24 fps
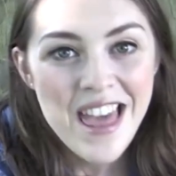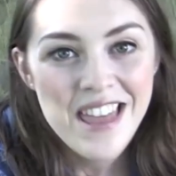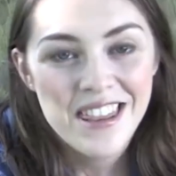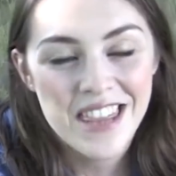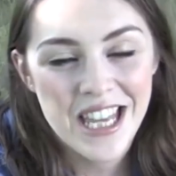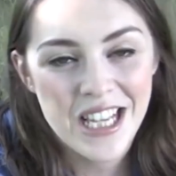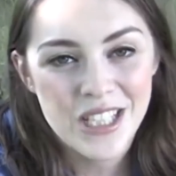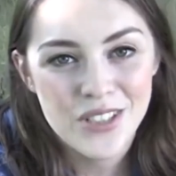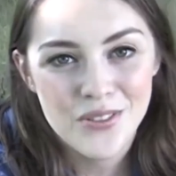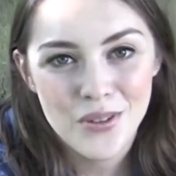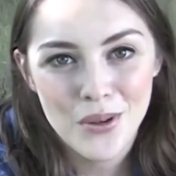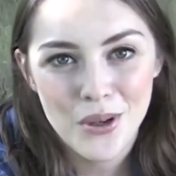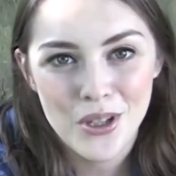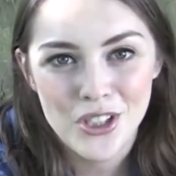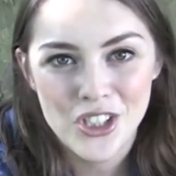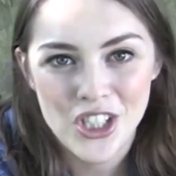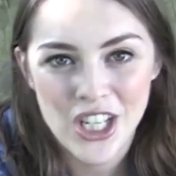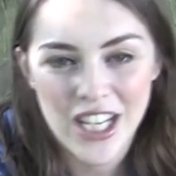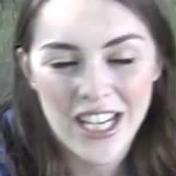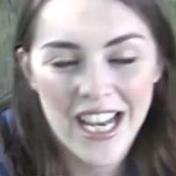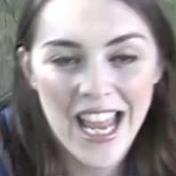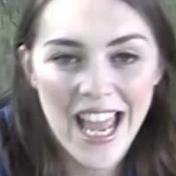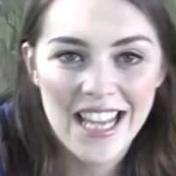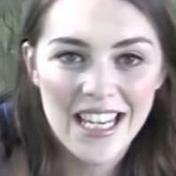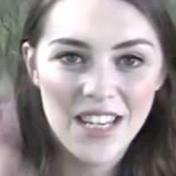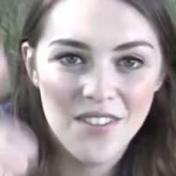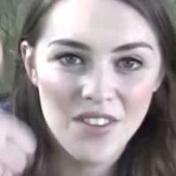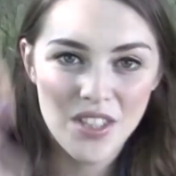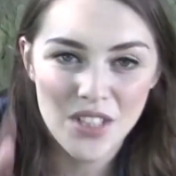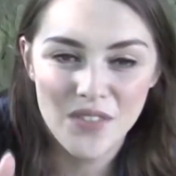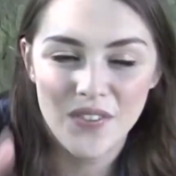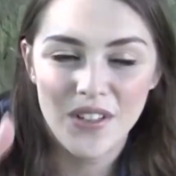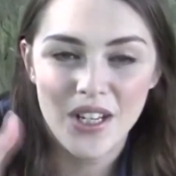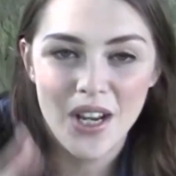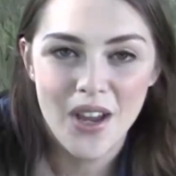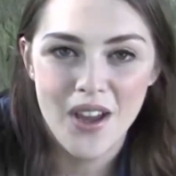Thanks for watching, and give
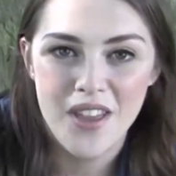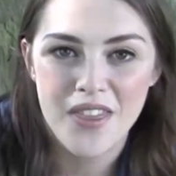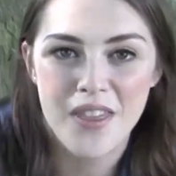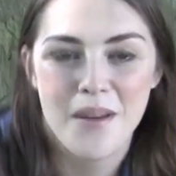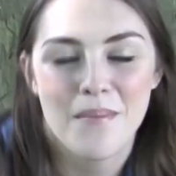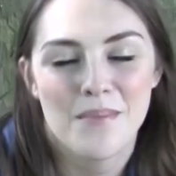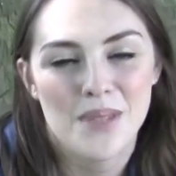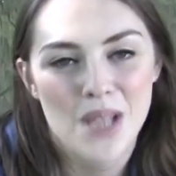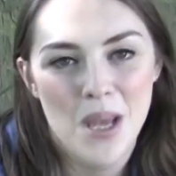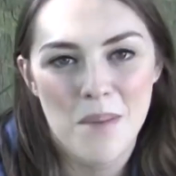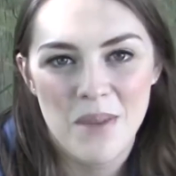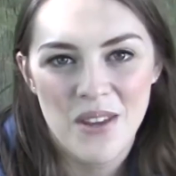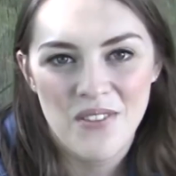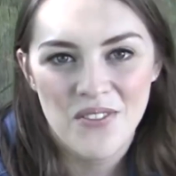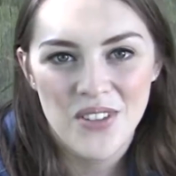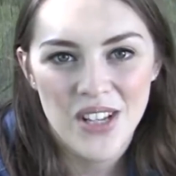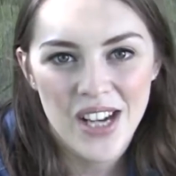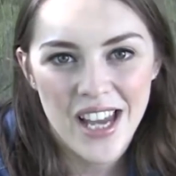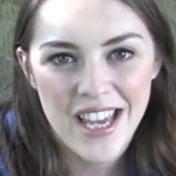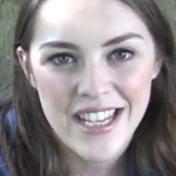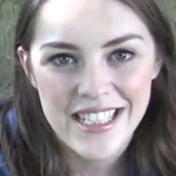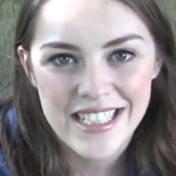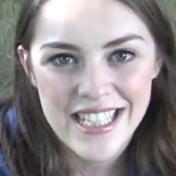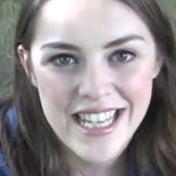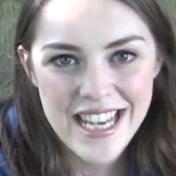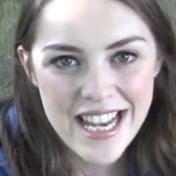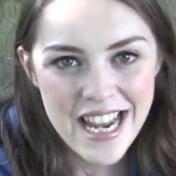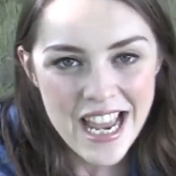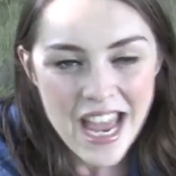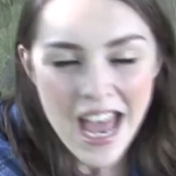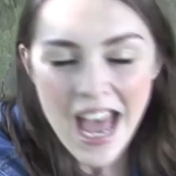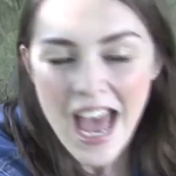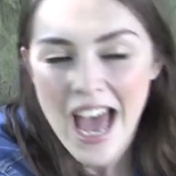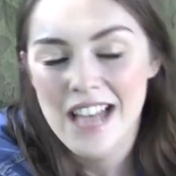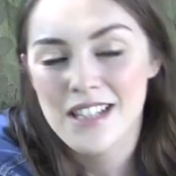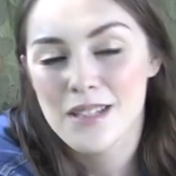this video a thumbs up if you liked it,
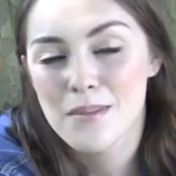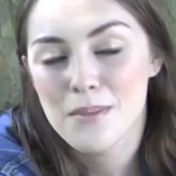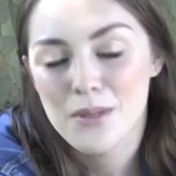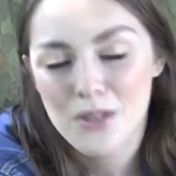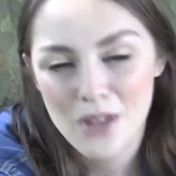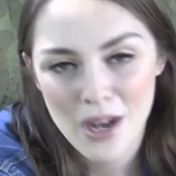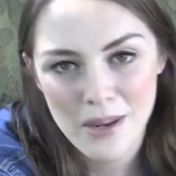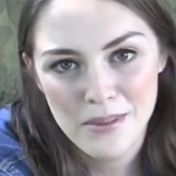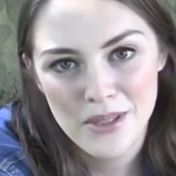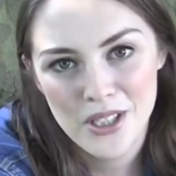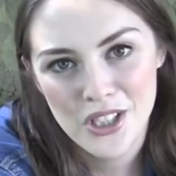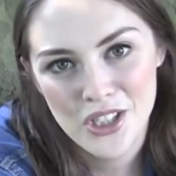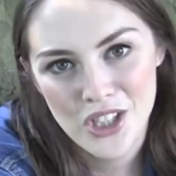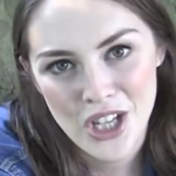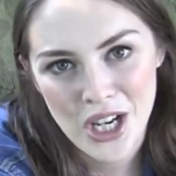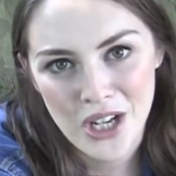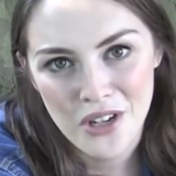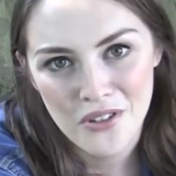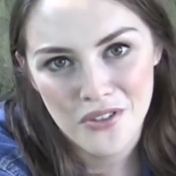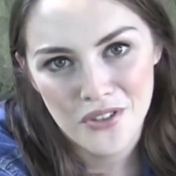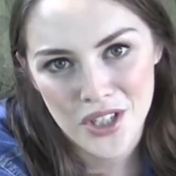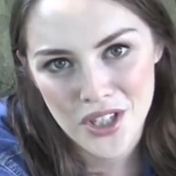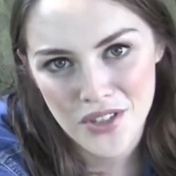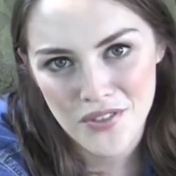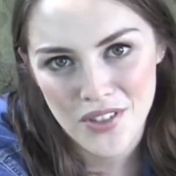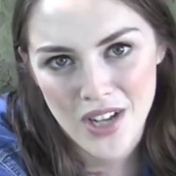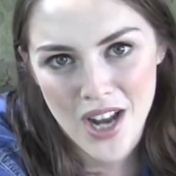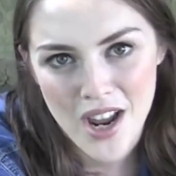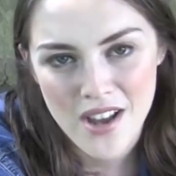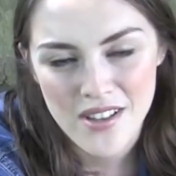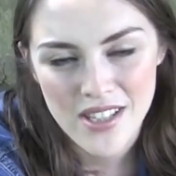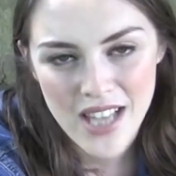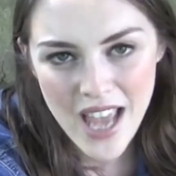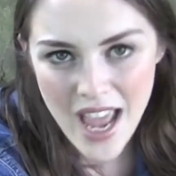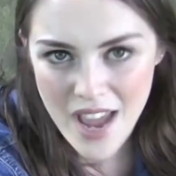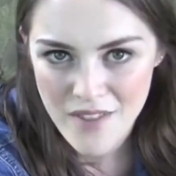and subscribe to the channel for new
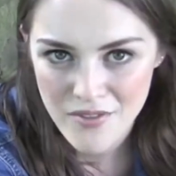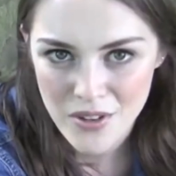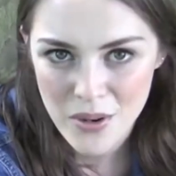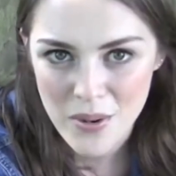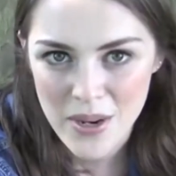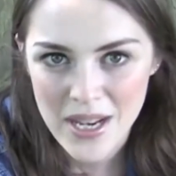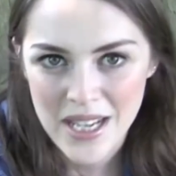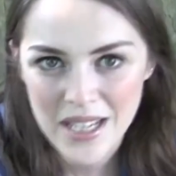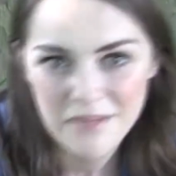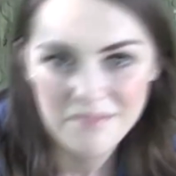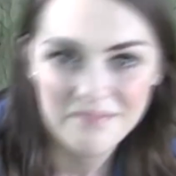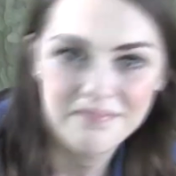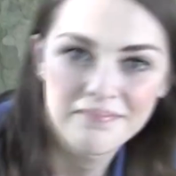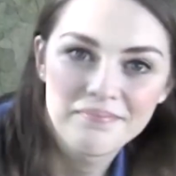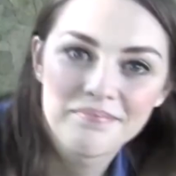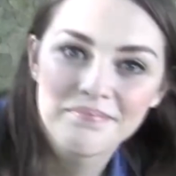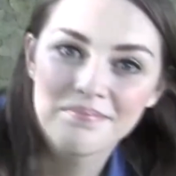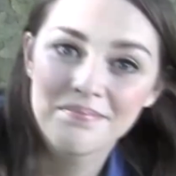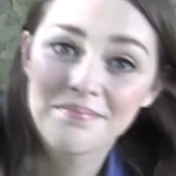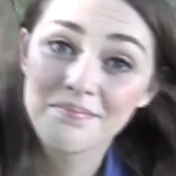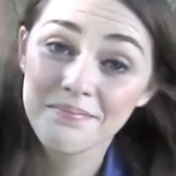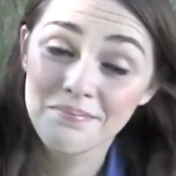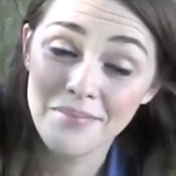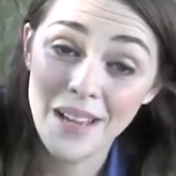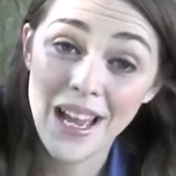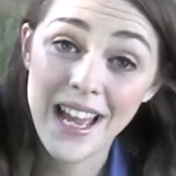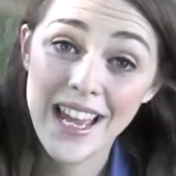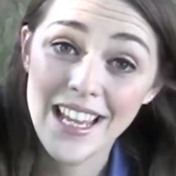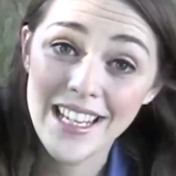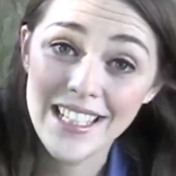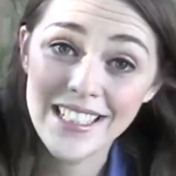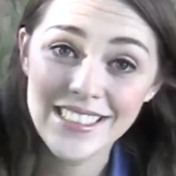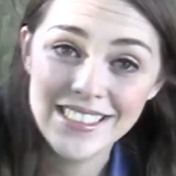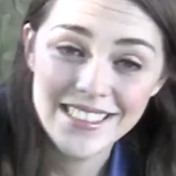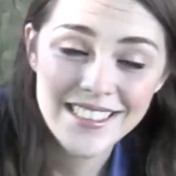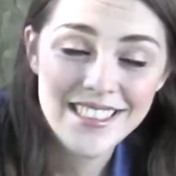videos every week. Bye!